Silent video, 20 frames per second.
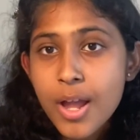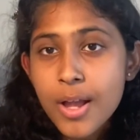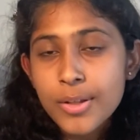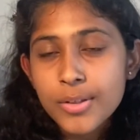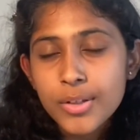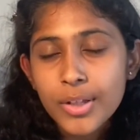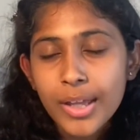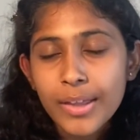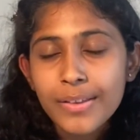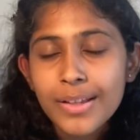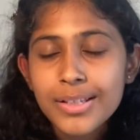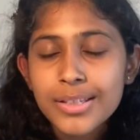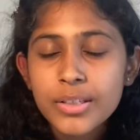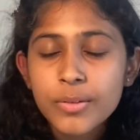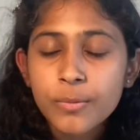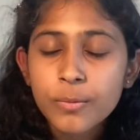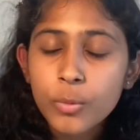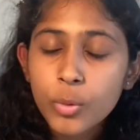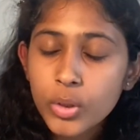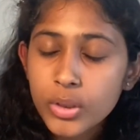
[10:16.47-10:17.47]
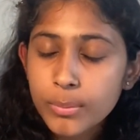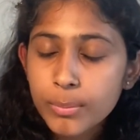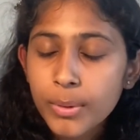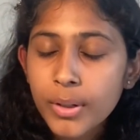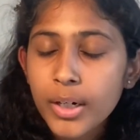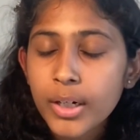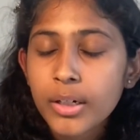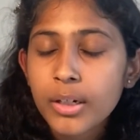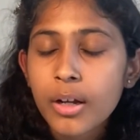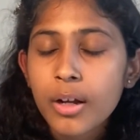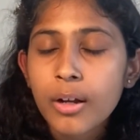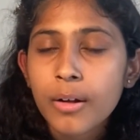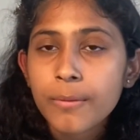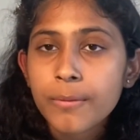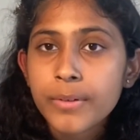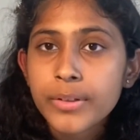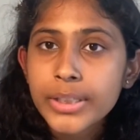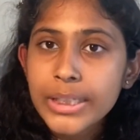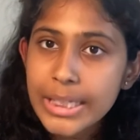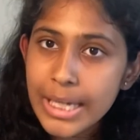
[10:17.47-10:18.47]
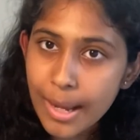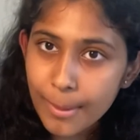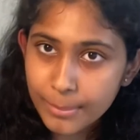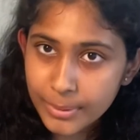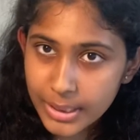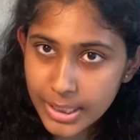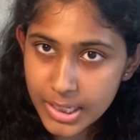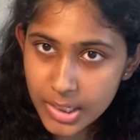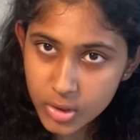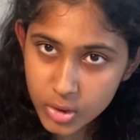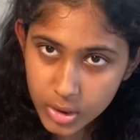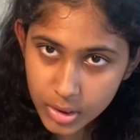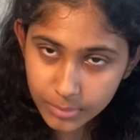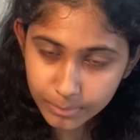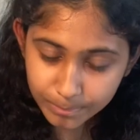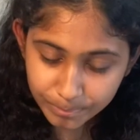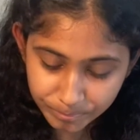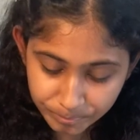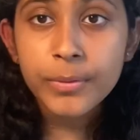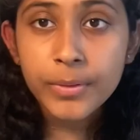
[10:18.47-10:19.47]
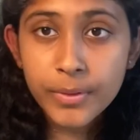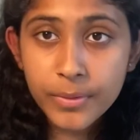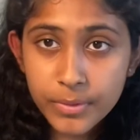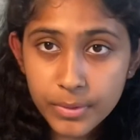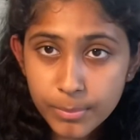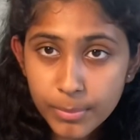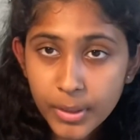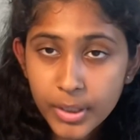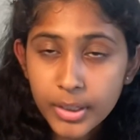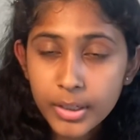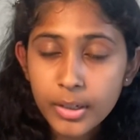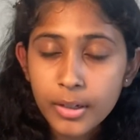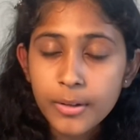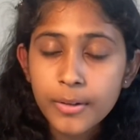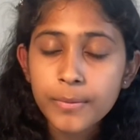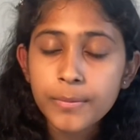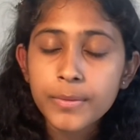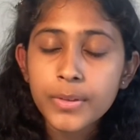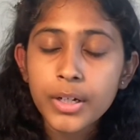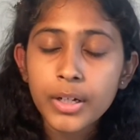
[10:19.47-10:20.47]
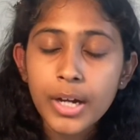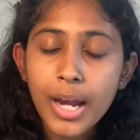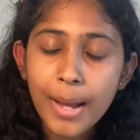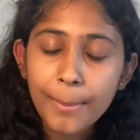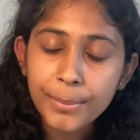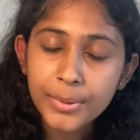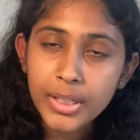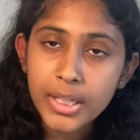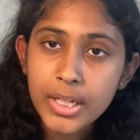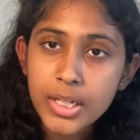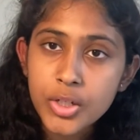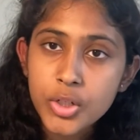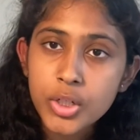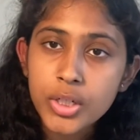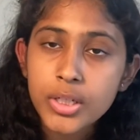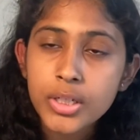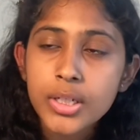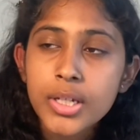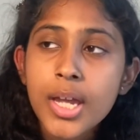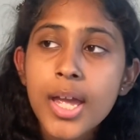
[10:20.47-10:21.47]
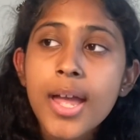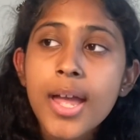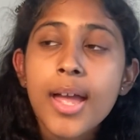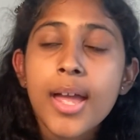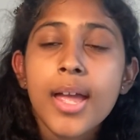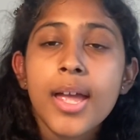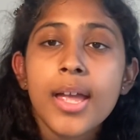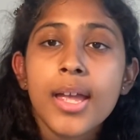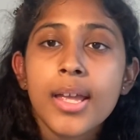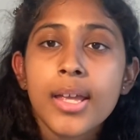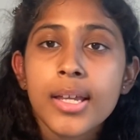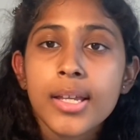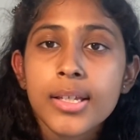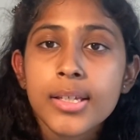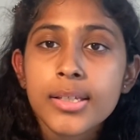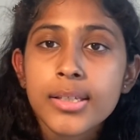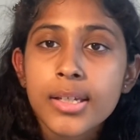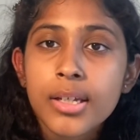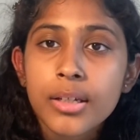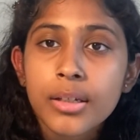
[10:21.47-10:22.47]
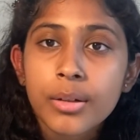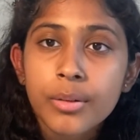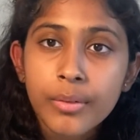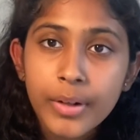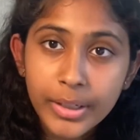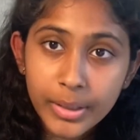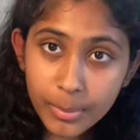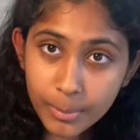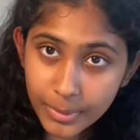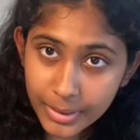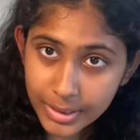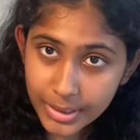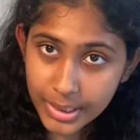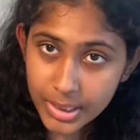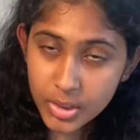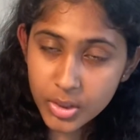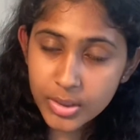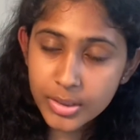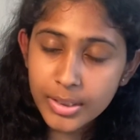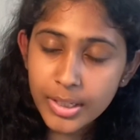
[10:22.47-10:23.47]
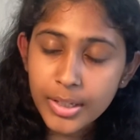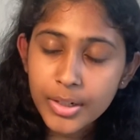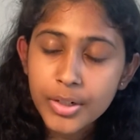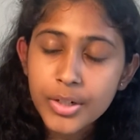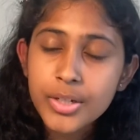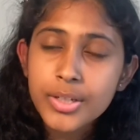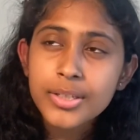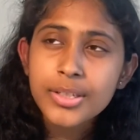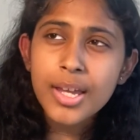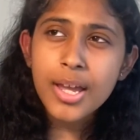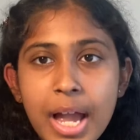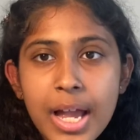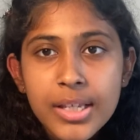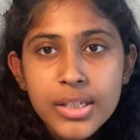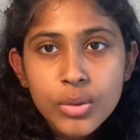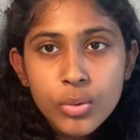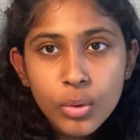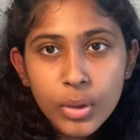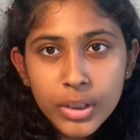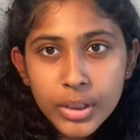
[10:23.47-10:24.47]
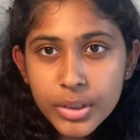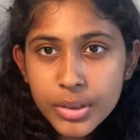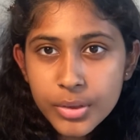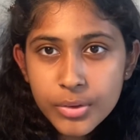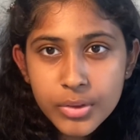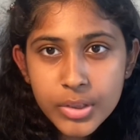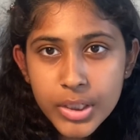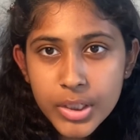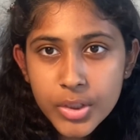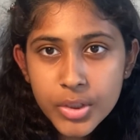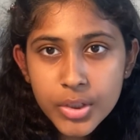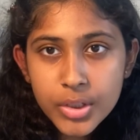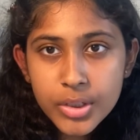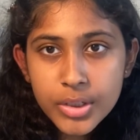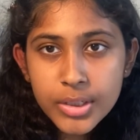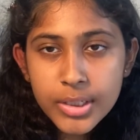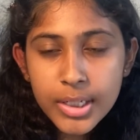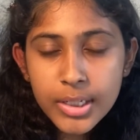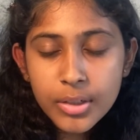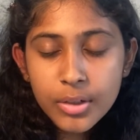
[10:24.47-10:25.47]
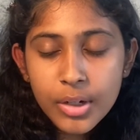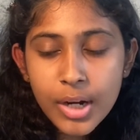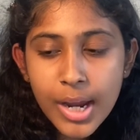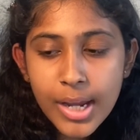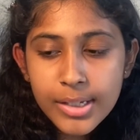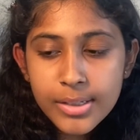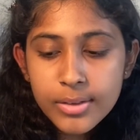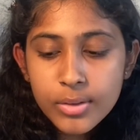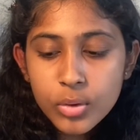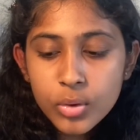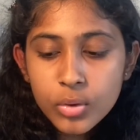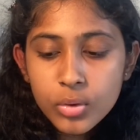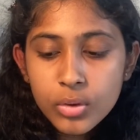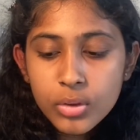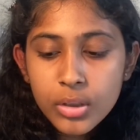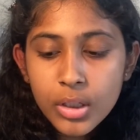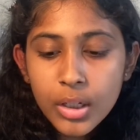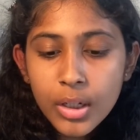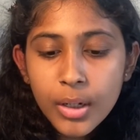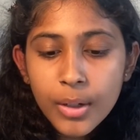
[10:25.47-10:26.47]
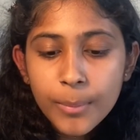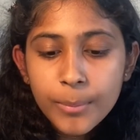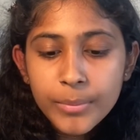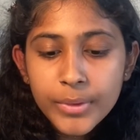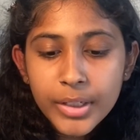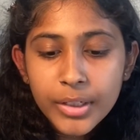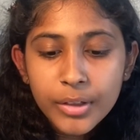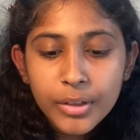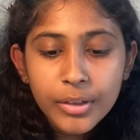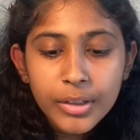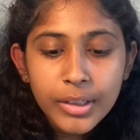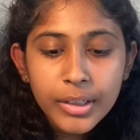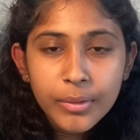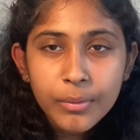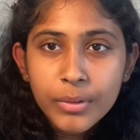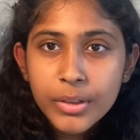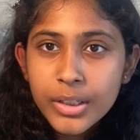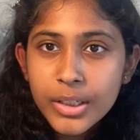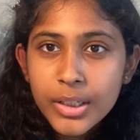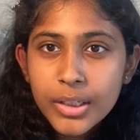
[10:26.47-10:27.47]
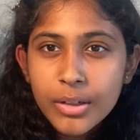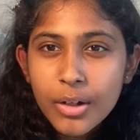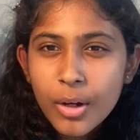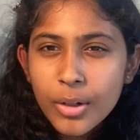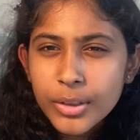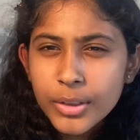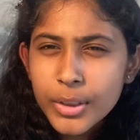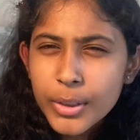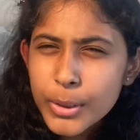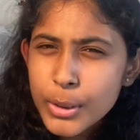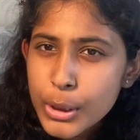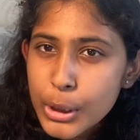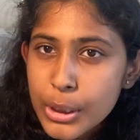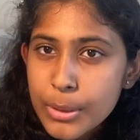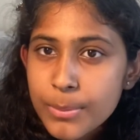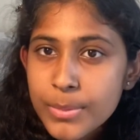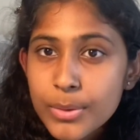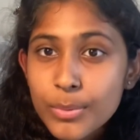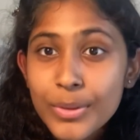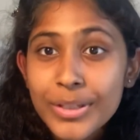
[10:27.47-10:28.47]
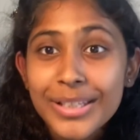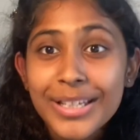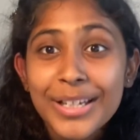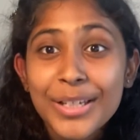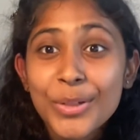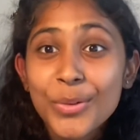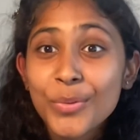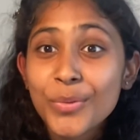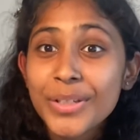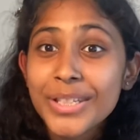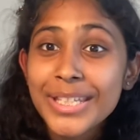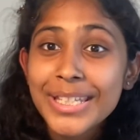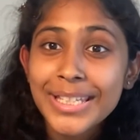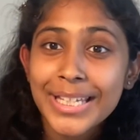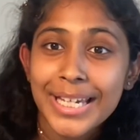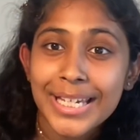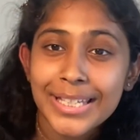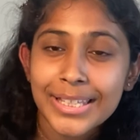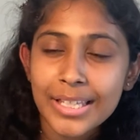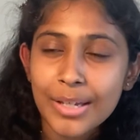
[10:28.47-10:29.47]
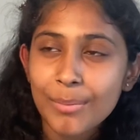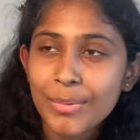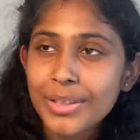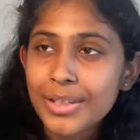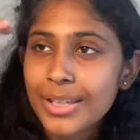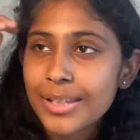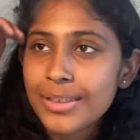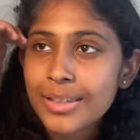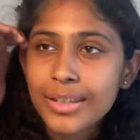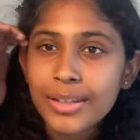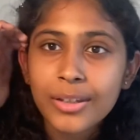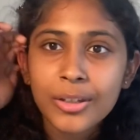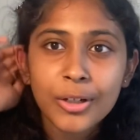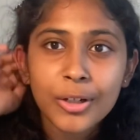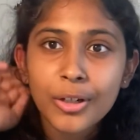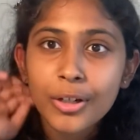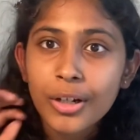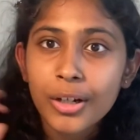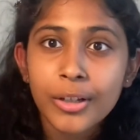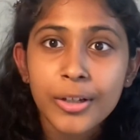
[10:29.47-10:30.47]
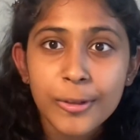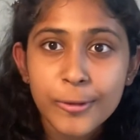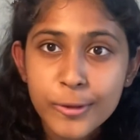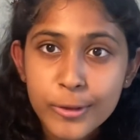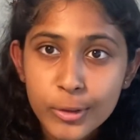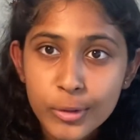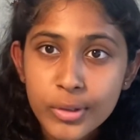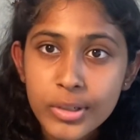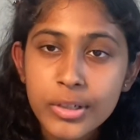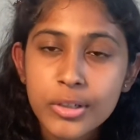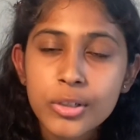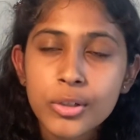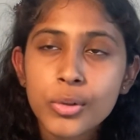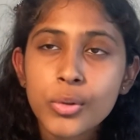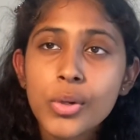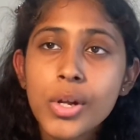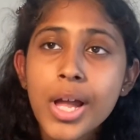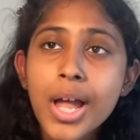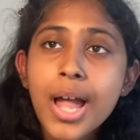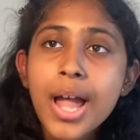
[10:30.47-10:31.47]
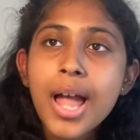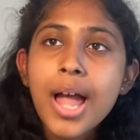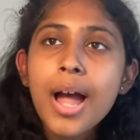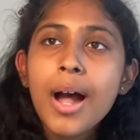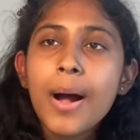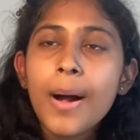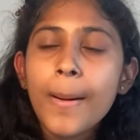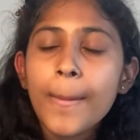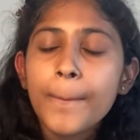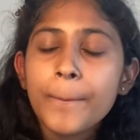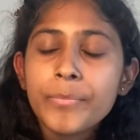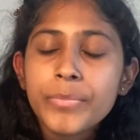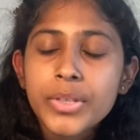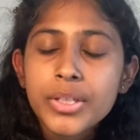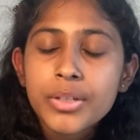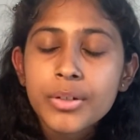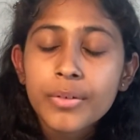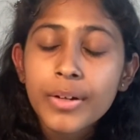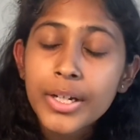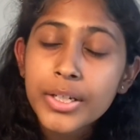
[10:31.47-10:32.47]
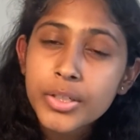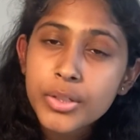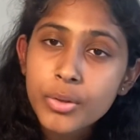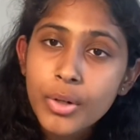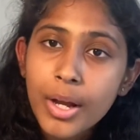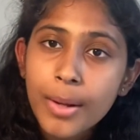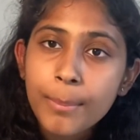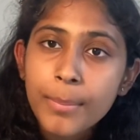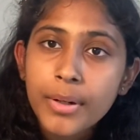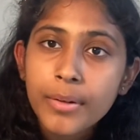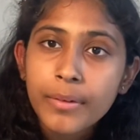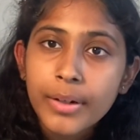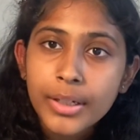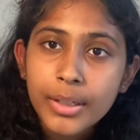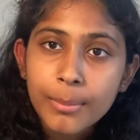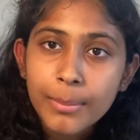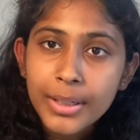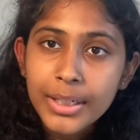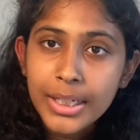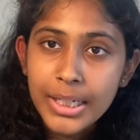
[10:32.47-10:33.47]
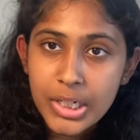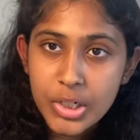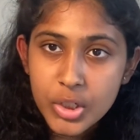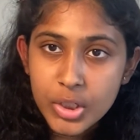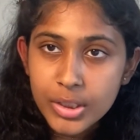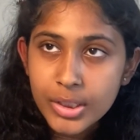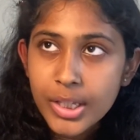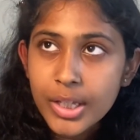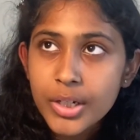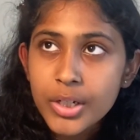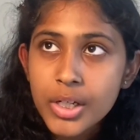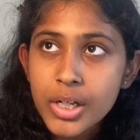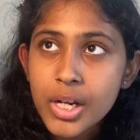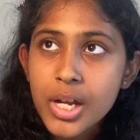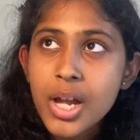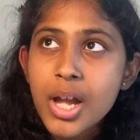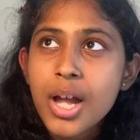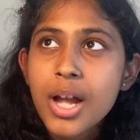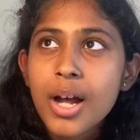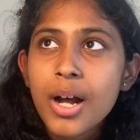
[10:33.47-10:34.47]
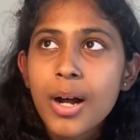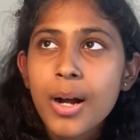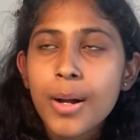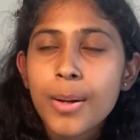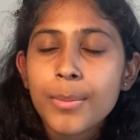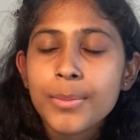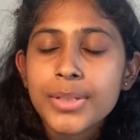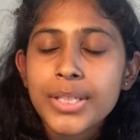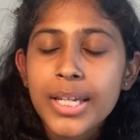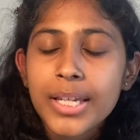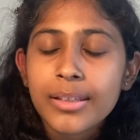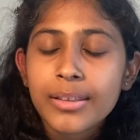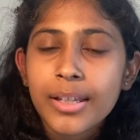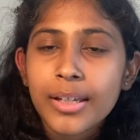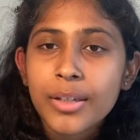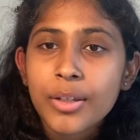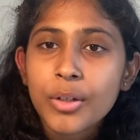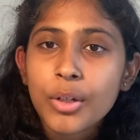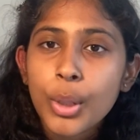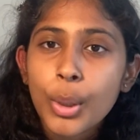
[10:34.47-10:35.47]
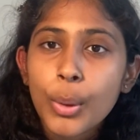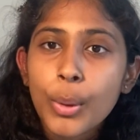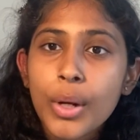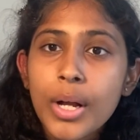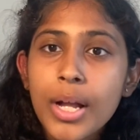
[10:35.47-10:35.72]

So yeah, that's the fourth part of the application. Fifth part of your application is your recommendation letters. Ask 1 or 2 teachers in your high school that you're like really on good terms with and you really like them and they think you're a good student too, to write you up a recommendation letter saying that, you know,